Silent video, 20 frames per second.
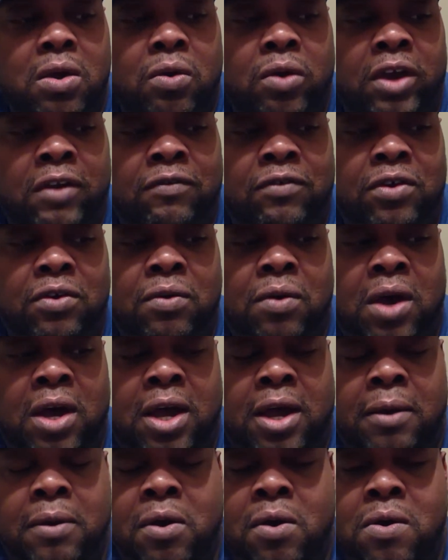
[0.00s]
If you
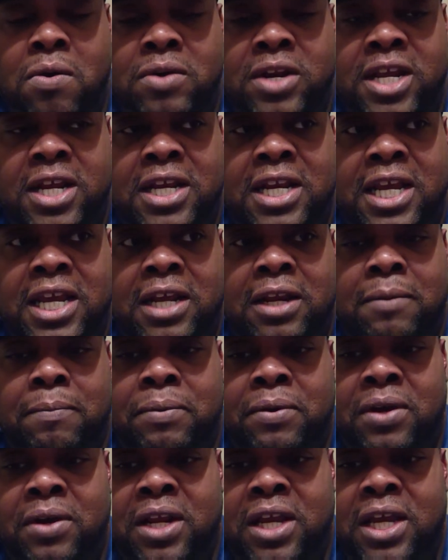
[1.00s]
go on Indeed and
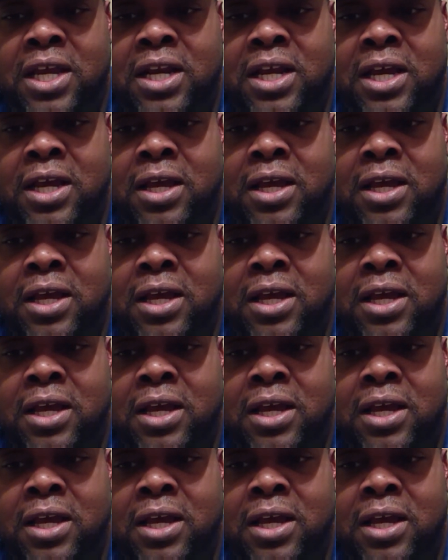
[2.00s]
put in